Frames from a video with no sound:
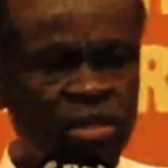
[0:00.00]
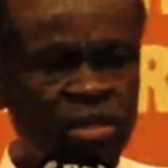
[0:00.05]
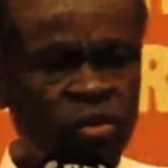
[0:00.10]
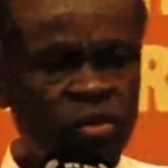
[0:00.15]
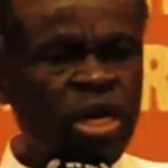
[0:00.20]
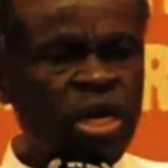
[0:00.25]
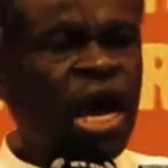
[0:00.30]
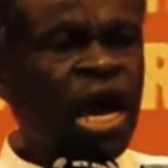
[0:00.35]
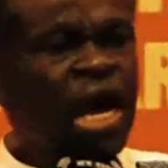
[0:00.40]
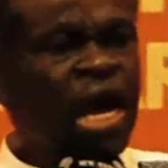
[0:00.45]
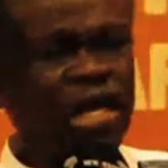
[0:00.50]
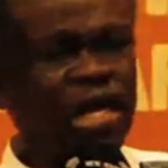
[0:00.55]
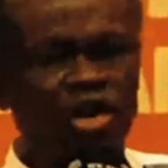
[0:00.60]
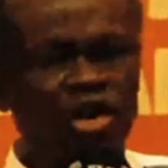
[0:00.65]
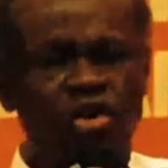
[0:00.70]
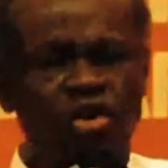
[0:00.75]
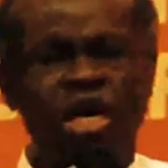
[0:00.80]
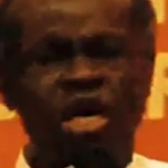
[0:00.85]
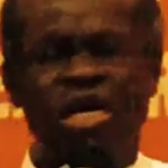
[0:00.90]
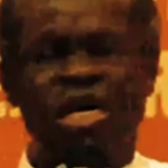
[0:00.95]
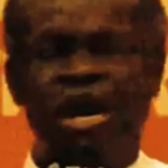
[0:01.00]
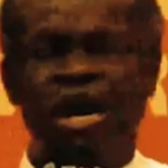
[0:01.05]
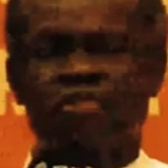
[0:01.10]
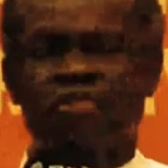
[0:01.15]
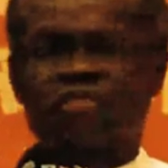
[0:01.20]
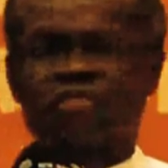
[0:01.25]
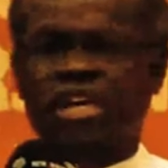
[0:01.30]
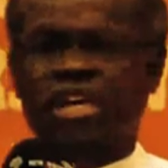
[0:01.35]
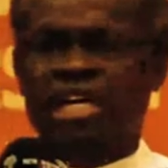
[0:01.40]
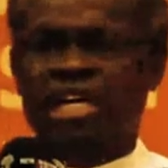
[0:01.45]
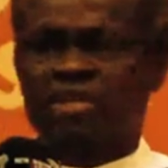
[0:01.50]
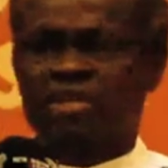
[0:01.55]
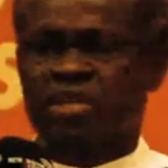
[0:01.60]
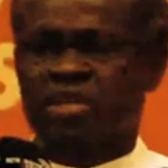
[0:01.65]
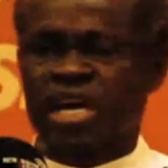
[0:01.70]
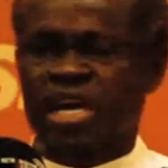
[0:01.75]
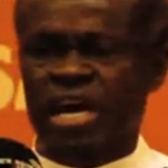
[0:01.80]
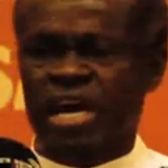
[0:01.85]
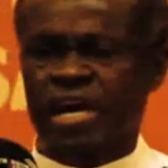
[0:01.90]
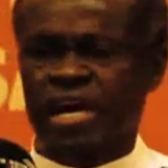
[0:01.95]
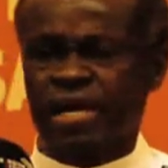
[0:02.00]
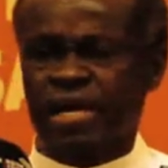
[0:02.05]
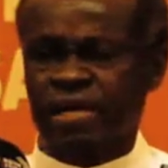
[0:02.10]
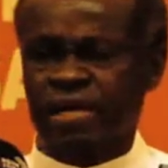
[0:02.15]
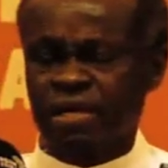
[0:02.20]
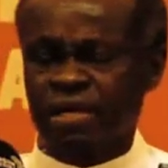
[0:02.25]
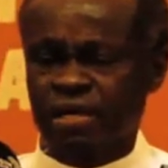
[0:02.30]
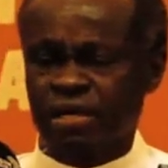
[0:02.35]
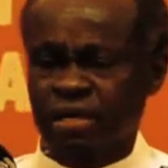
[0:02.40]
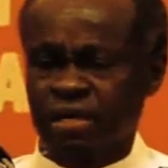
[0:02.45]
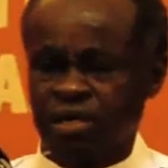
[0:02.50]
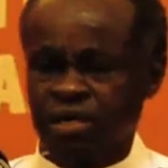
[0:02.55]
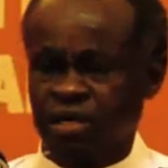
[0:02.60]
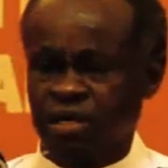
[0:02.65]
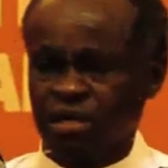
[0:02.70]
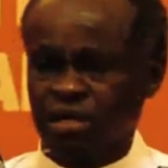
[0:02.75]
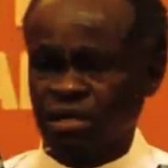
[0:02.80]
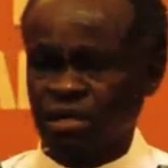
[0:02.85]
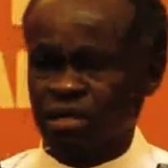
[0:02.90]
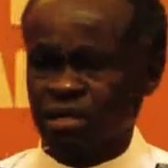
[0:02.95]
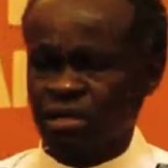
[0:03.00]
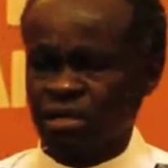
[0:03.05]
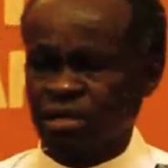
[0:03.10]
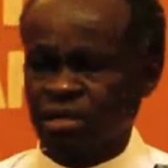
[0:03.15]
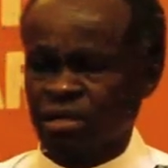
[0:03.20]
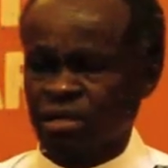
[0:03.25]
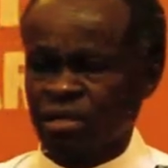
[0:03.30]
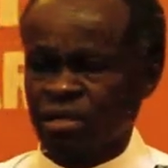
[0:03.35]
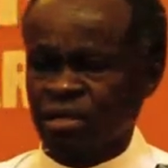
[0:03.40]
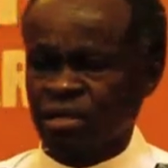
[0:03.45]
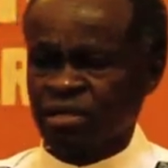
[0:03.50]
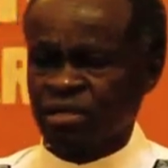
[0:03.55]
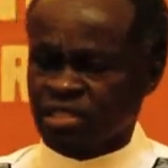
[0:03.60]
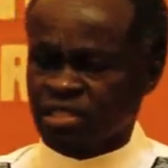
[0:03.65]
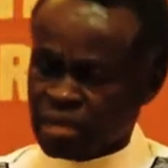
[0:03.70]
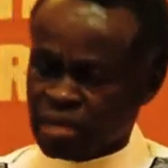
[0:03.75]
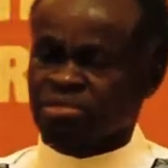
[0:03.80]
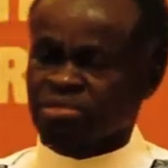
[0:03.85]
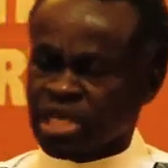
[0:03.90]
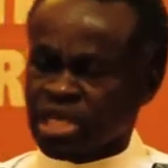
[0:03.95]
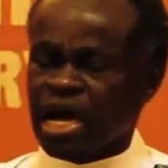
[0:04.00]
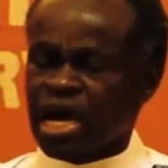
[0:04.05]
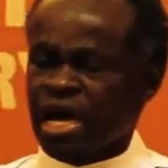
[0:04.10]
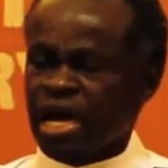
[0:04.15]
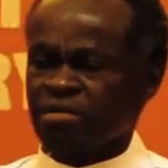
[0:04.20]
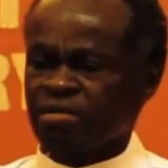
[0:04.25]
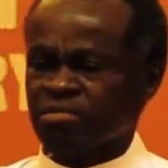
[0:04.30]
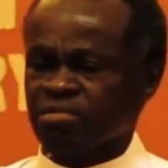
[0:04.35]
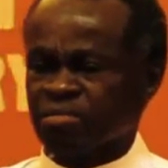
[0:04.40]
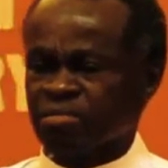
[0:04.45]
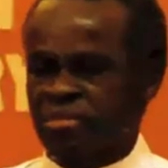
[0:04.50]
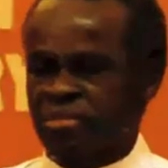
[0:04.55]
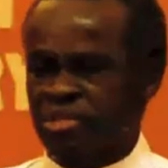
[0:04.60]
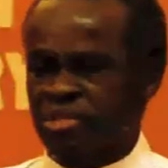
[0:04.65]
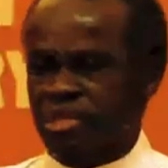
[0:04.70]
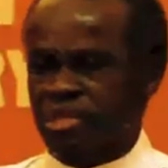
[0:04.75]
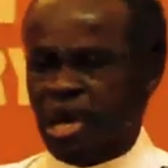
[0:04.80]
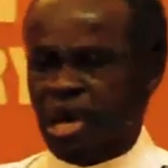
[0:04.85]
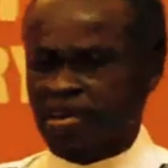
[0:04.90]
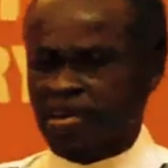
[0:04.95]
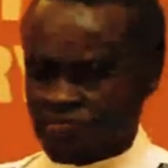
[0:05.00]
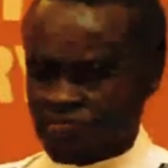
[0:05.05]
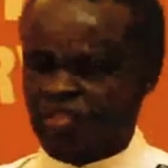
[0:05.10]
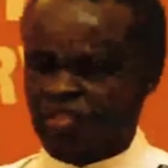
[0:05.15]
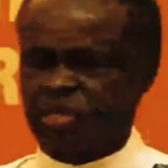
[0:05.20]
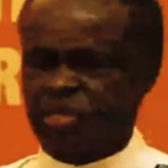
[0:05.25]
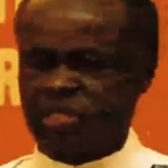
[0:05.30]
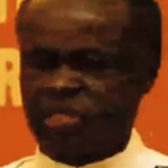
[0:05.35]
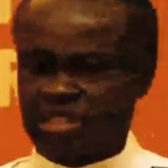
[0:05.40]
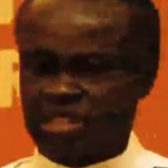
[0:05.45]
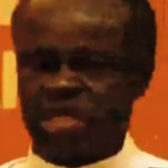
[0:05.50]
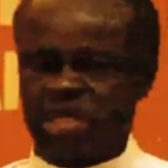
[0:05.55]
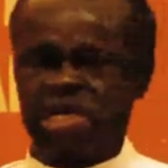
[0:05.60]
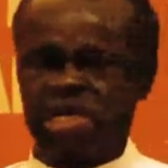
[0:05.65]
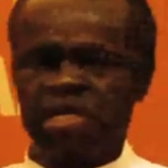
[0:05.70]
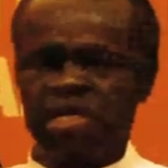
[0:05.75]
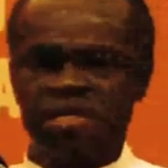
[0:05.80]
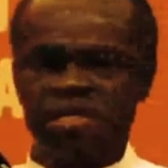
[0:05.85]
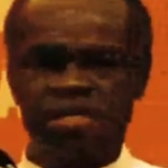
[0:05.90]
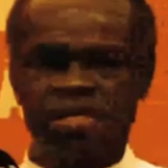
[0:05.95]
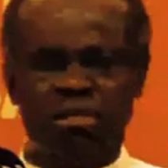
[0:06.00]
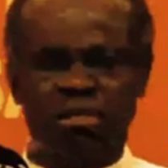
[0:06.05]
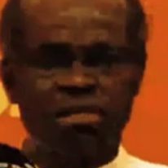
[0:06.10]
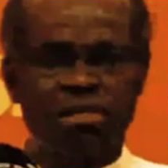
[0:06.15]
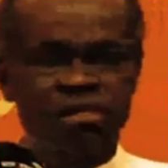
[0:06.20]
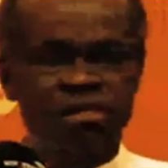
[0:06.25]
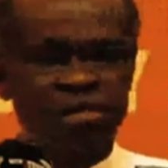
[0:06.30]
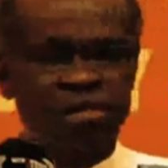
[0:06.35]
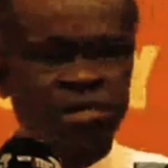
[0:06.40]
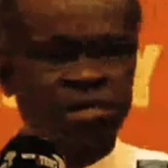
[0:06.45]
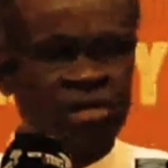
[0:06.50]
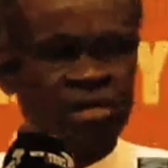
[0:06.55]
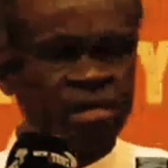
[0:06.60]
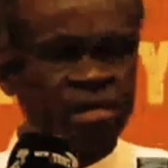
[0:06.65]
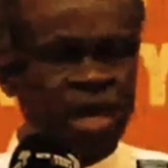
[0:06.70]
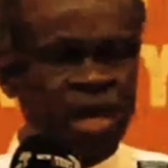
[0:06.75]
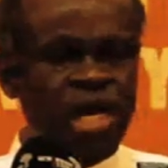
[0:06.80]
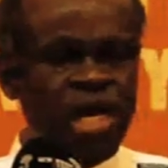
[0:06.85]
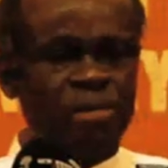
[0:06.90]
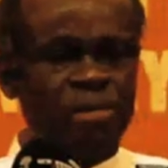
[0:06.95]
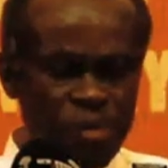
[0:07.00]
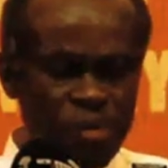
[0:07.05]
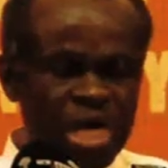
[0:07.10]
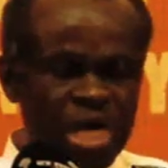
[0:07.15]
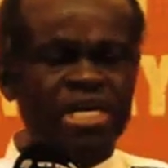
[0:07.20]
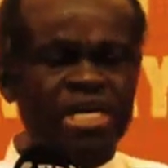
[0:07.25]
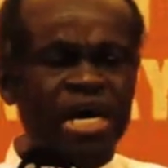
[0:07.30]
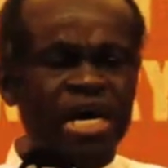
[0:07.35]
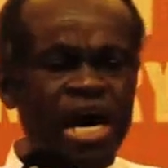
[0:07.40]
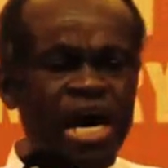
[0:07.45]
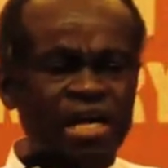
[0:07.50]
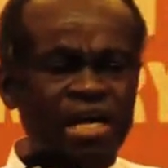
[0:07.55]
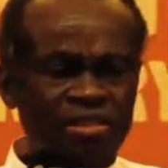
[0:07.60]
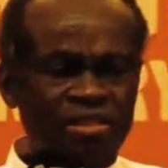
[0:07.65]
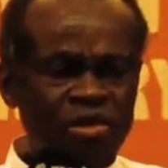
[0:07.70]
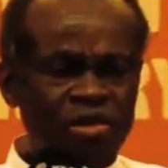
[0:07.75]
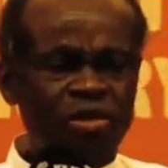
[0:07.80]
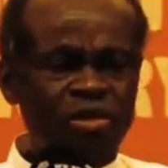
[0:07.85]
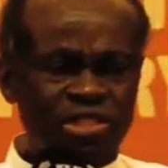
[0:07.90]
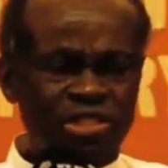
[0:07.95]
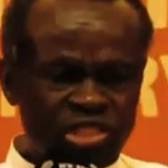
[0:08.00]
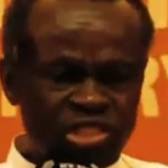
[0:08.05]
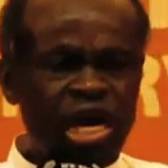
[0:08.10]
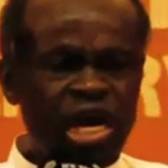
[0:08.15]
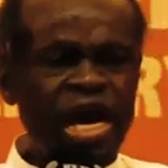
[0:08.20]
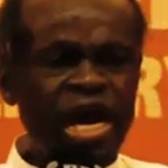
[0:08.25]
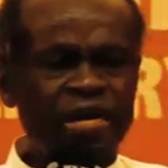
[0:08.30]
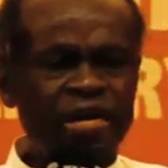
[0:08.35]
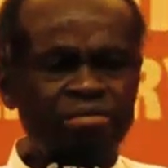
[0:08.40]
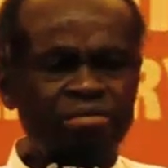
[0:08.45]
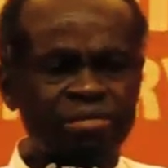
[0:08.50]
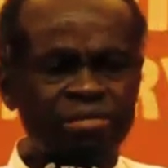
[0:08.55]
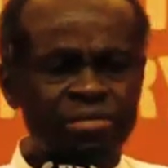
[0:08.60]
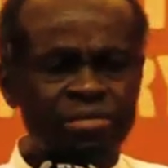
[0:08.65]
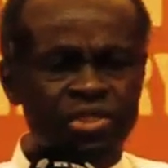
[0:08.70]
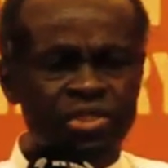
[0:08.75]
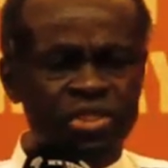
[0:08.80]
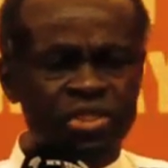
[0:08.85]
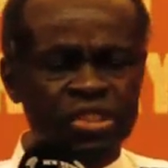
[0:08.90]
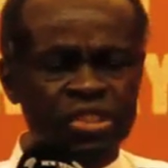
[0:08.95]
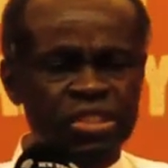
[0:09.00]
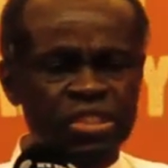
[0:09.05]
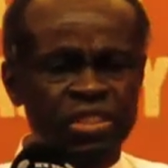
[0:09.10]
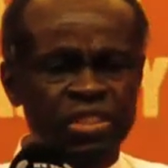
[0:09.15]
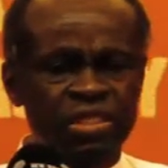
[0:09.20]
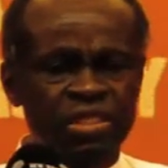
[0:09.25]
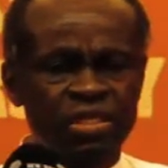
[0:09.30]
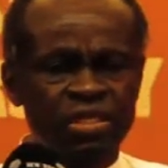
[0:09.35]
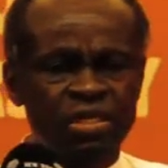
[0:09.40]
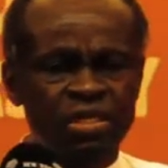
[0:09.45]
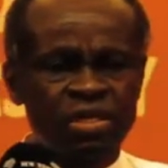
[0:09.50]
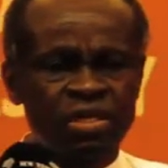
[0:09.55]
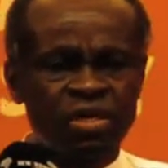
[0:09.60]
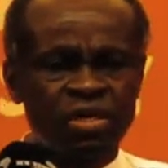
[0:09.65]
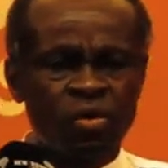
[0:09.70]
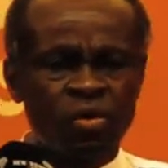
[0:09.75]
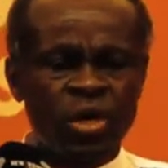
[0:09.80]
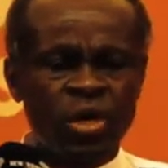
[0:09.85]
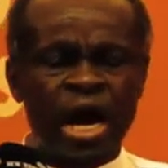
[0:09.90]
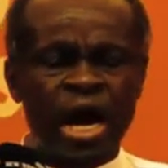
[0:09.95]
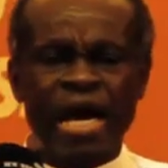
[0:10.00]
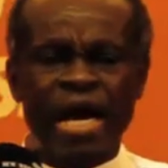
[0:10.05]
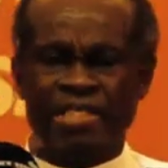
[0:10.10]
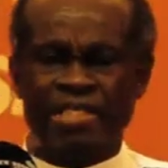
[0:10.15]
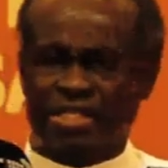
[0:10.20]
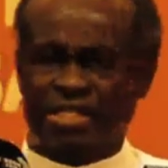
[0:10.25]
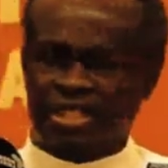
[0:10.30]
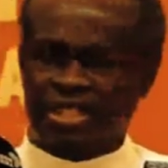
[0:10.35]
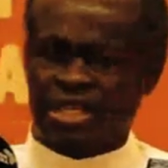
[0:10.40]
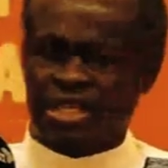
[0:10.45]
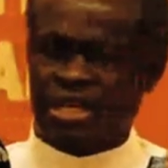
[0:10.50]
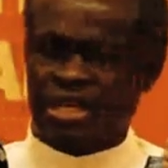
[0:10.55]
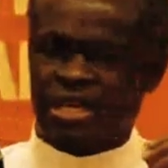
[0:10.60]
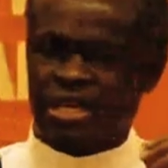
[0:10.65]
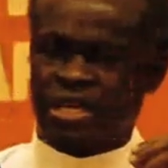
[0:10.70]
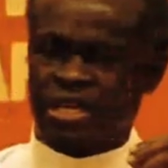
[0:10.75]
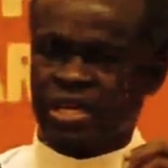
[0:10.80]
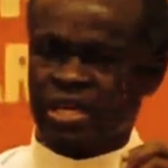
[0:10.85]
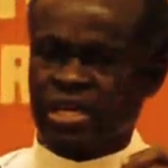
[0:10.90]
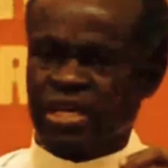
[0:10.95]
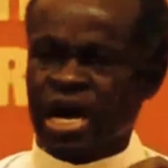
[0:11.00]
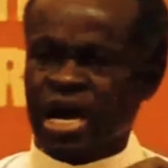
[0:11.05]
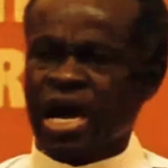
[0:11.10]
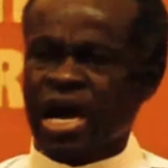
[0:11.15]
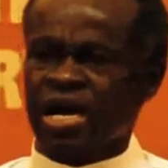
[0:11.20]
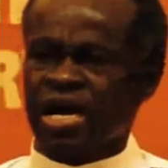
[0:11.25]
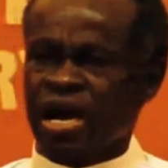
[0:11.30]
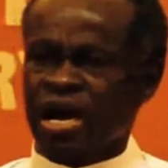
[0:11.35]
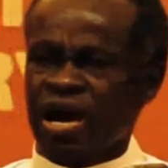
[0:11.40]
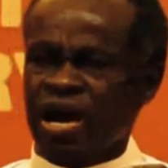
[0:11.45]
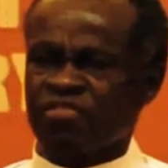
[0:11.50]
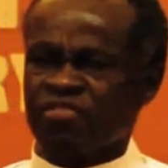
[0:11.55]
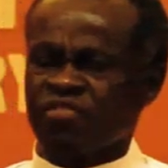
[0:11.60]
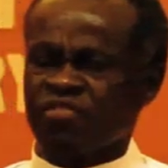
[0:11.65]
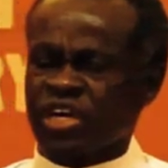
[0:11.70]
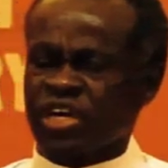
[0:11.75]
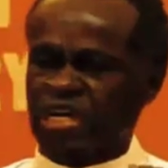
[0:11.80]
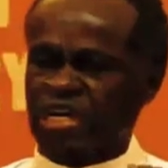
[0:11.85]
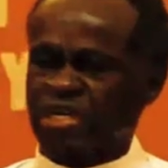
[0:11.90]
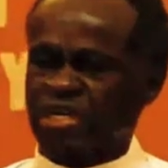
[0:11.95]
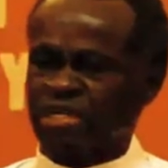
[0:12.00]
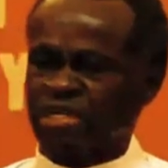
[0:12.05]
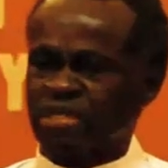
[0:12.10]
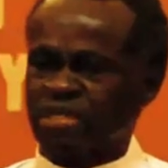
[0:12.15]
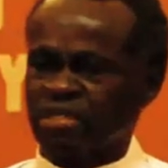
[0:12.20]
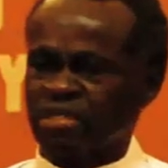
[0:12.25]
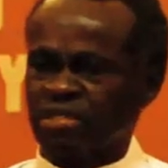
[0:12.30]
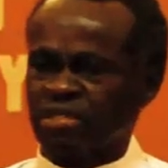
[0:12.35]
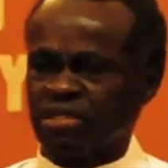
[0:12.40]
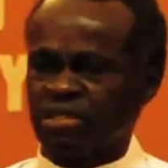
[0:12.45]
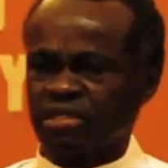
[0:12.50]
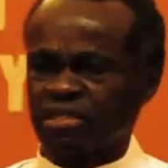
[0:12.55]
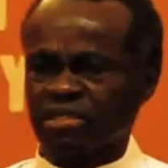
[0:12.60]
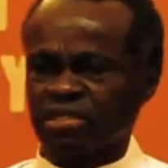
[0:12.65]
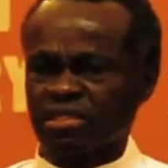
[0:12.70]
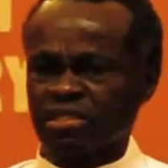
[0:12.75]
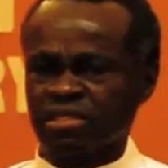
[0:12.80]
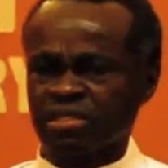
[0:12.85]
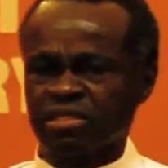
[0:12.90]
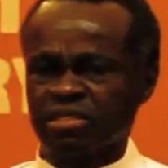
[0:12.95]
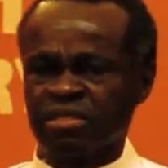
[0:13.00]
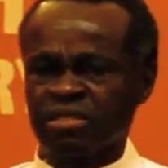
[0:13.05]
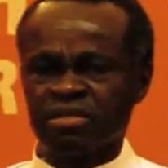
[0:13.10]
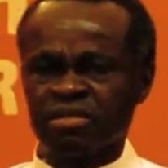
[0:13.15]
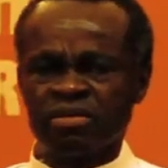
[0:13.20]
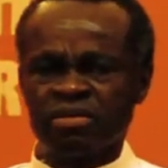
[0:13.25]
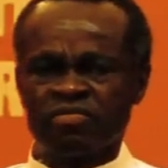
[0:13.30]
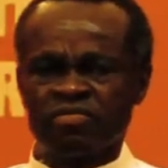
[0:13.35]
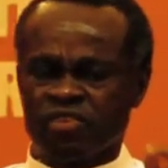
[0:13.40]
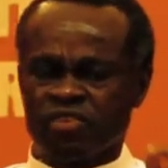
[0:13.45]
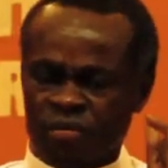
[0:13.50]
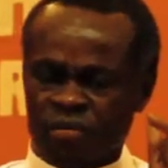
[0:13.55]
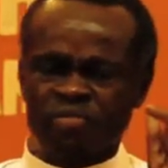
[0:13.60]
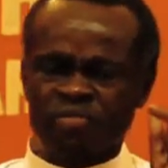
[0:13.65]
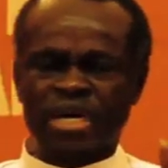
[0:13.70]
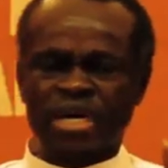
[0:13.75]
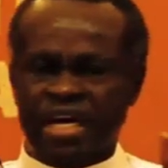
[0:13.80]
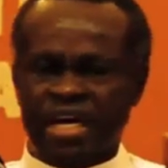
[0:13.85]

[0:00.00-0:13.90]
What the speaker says: when I look at Africa today, sometimes I feel sad, and many are those times when I see young Africans from the